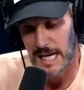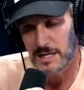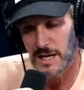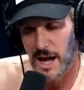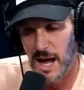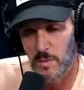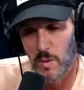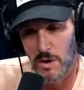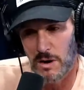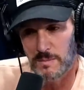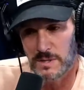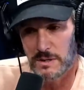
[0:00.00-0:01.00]
Yeah, I
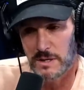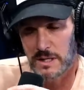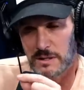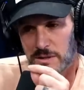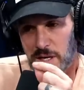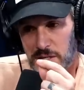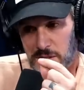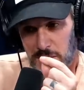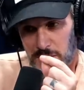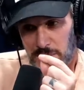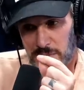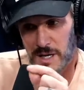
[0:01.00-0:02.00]
wore them during
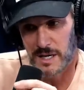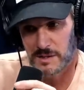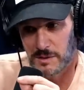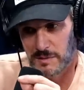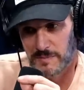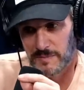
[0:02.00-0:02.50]
tussle,